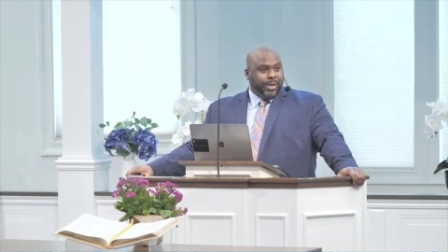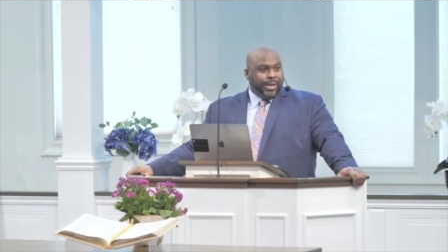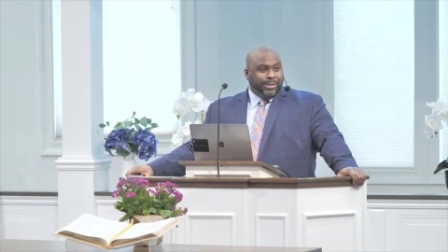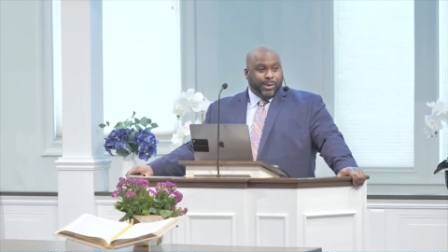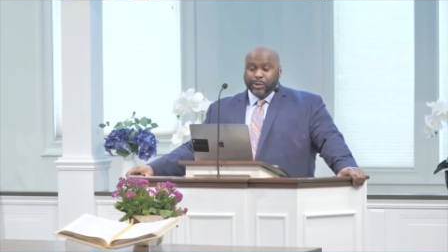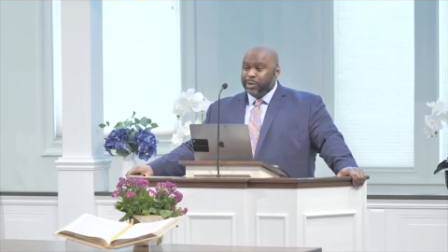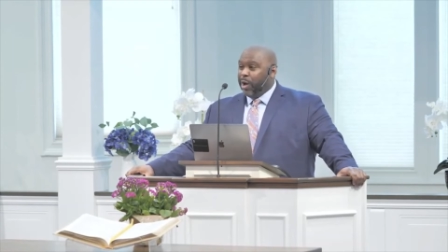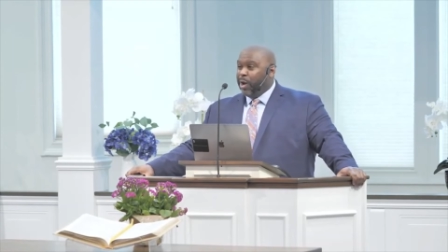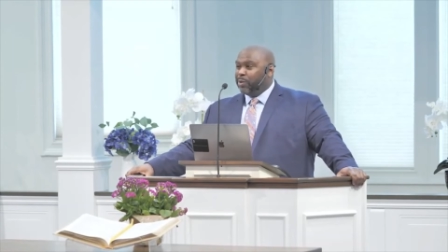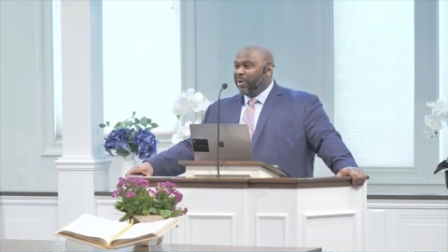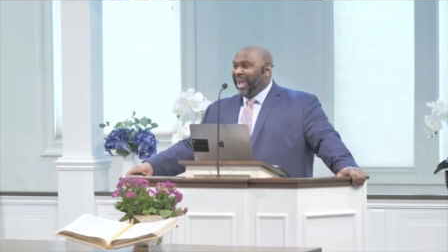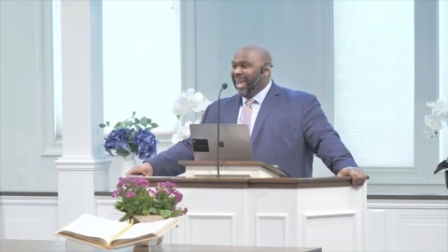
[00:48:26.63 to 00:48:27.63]
And so those
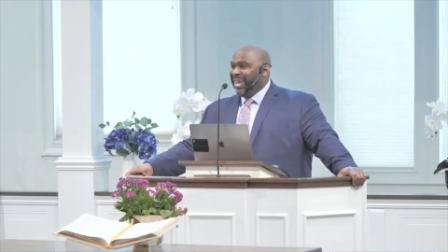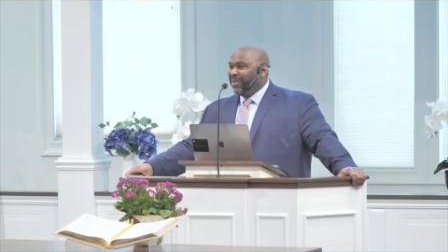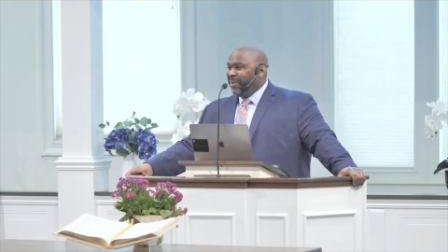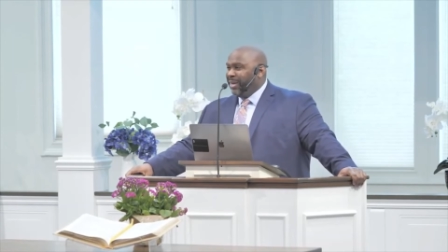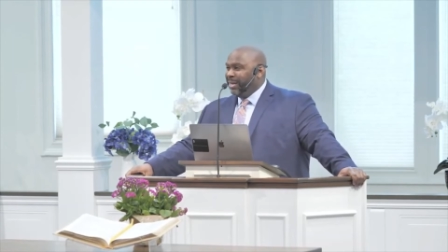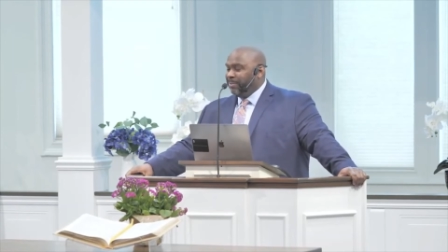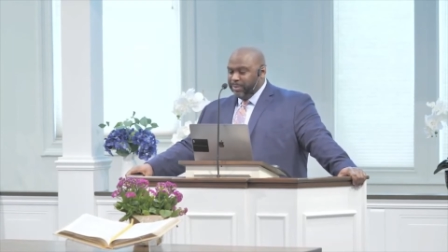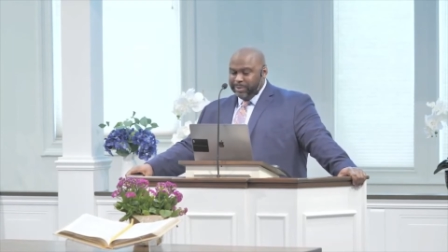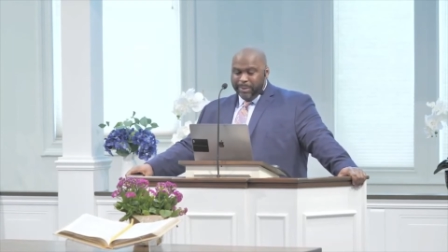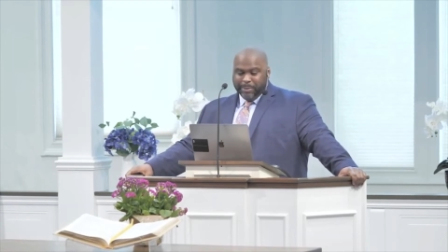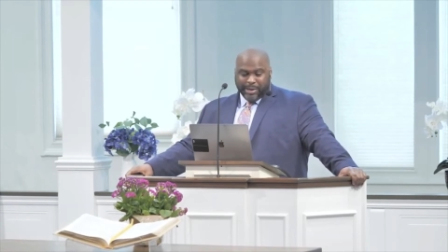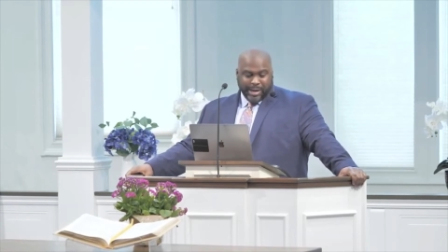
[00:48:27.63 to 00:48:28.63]
dogs were angry. And
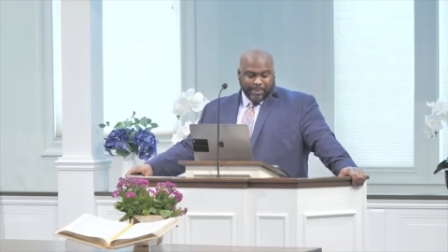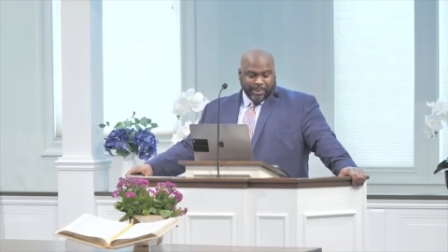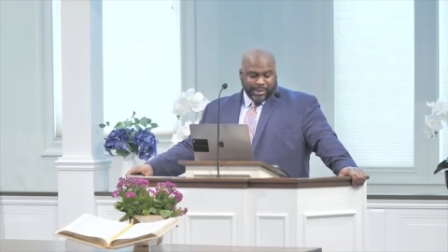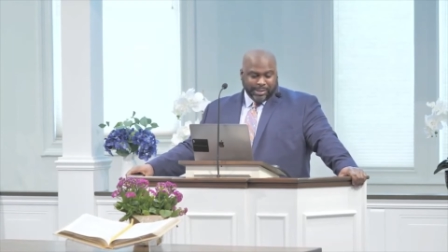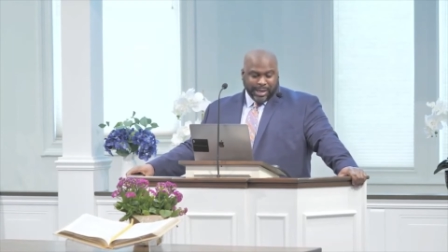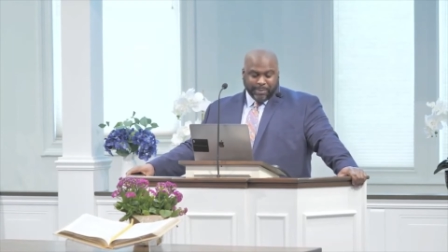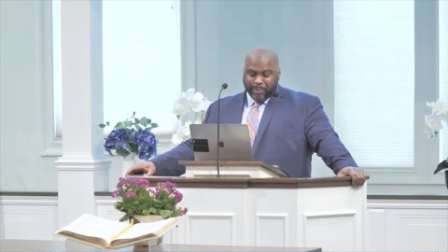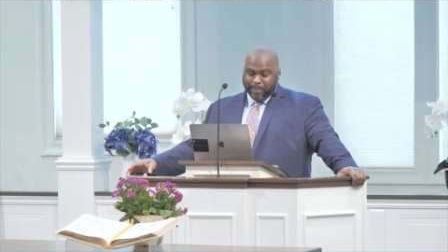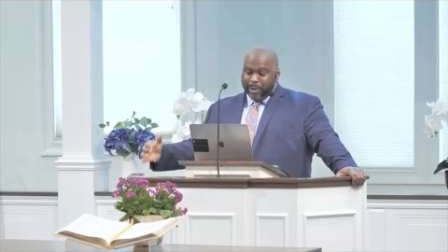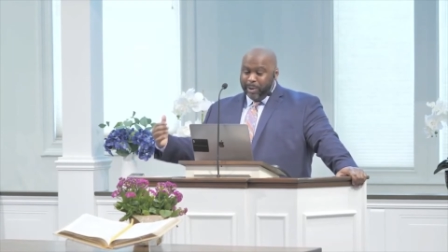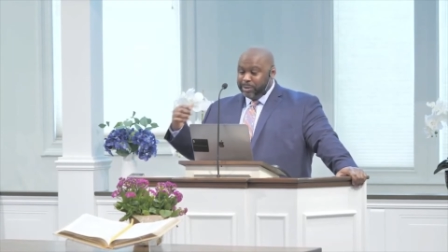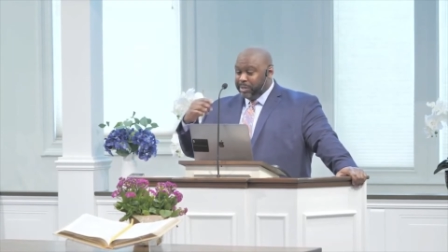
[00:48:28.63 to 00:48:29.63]
some of the neighborhoods, like
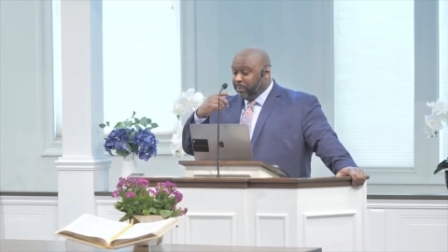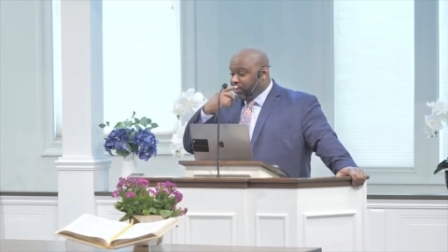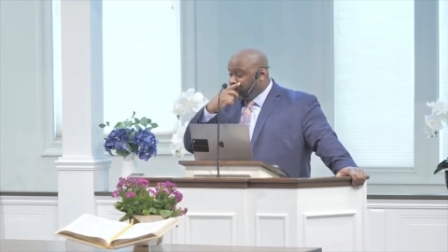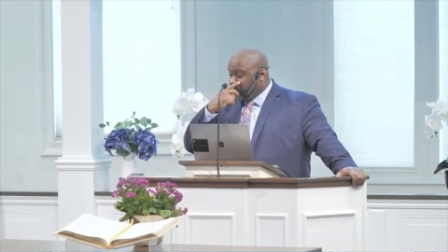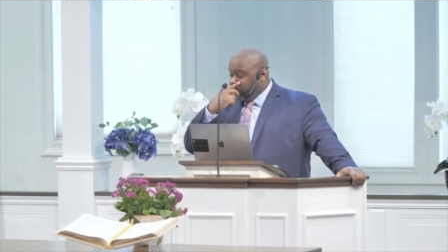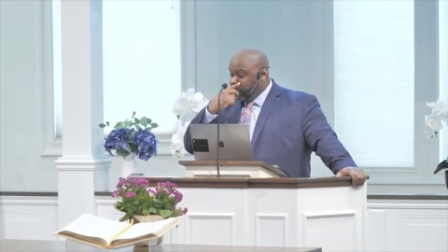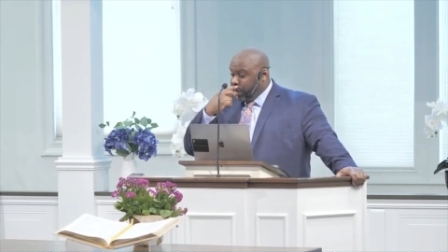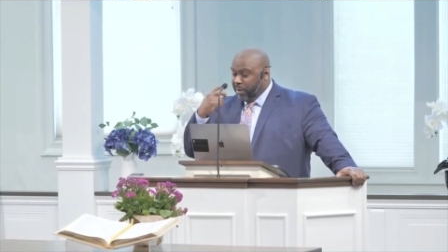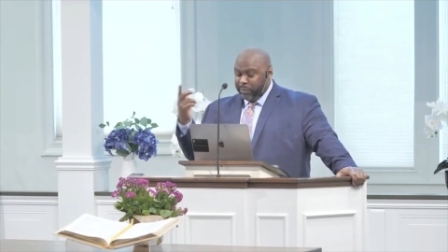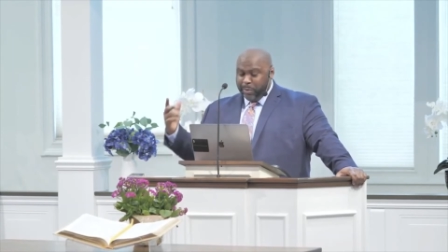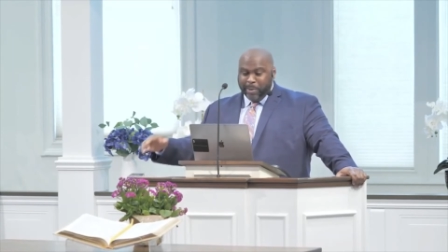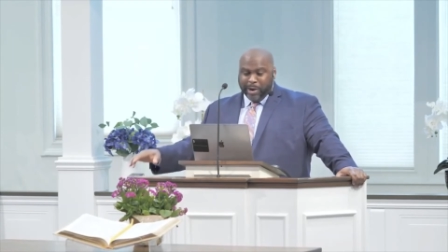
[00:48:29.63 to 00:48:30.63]
on Simpson Street in
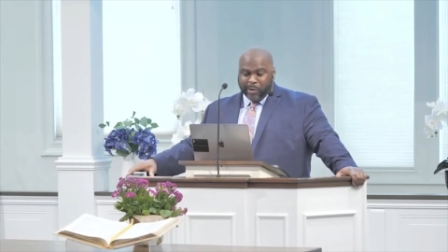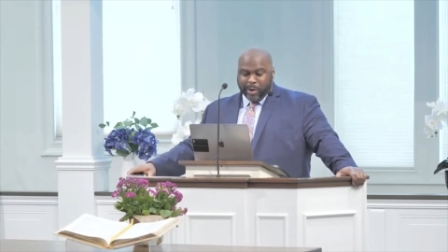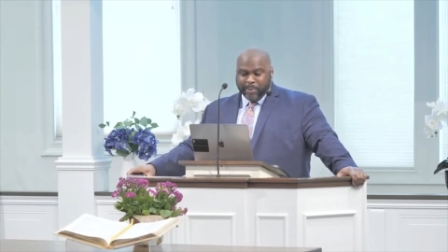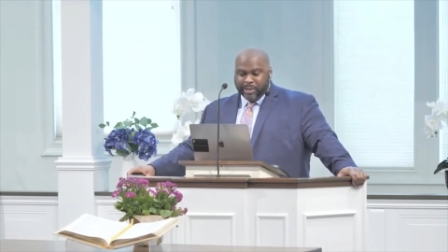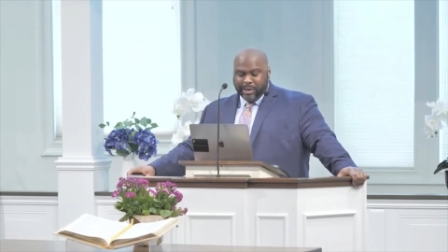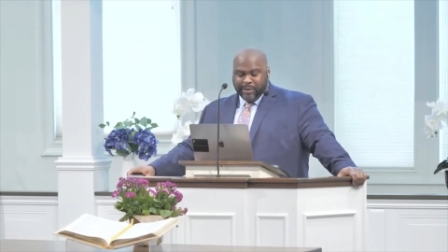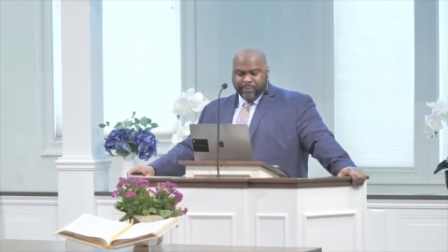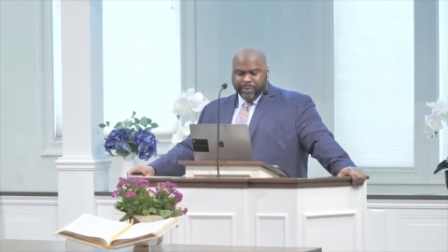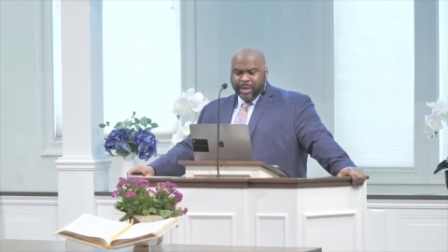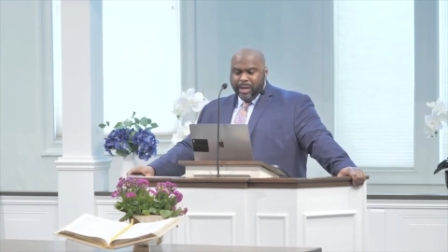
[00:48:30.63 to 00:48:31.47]
Hartford, where my grandmother lived,